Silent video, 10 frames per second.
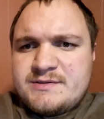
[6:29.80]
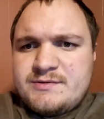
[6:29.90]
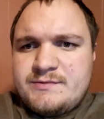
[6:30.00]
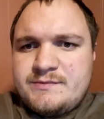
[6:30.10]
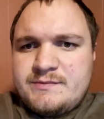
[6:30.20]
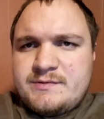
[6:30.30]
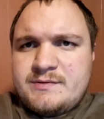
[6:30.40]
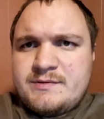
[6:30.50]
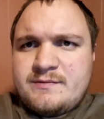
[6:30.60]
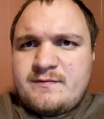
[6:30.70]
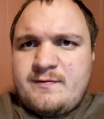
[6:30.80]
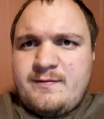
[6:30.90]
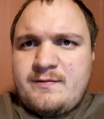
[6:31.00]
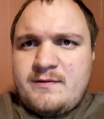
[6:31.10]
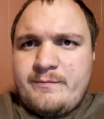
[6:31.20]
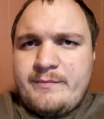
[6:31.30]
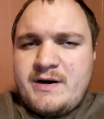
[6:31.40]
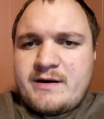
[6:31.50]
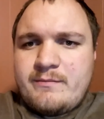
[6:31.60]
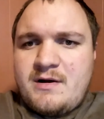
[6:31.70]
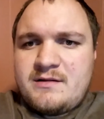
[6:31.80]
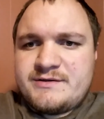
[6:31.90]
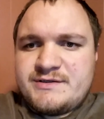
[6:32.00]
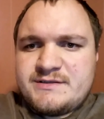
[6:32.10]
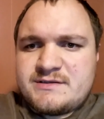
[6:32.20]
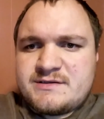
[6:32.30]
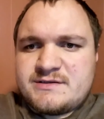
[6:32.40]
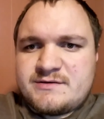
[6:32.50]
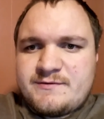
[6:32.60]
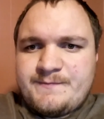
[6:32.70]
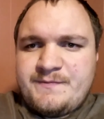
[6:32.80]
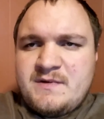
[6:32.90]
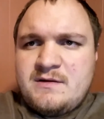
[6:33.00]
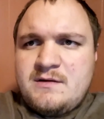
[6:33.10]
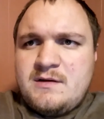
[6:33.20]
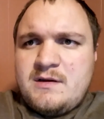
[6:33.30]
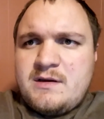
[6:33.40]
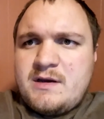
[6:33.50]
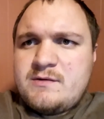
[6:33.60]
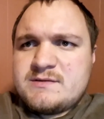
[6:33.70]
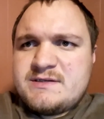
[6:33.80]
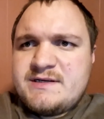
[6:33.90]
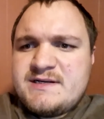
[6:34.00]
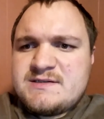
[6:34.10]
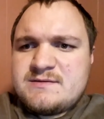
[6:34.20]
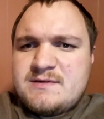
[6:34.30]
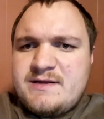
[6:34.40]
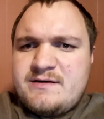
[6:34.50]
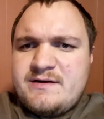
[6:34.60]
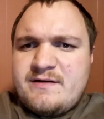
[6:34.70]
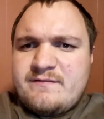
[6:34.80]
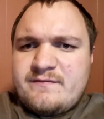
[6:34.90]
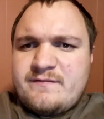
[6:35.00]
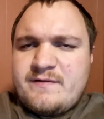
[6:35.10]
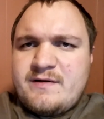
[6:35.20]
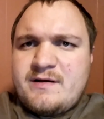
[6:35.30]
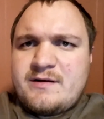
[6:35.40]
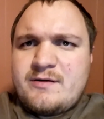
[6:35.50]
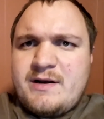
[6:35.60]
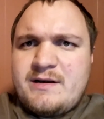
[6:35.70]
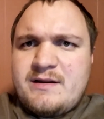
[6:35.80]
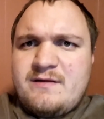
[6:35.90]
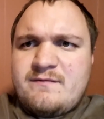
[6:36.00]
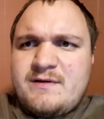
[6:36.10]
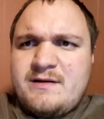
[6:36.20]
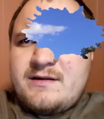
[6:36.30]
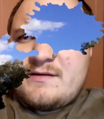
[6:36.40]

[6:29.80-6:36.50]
person to phlebotomologist. So. I will see you guys later. You have a great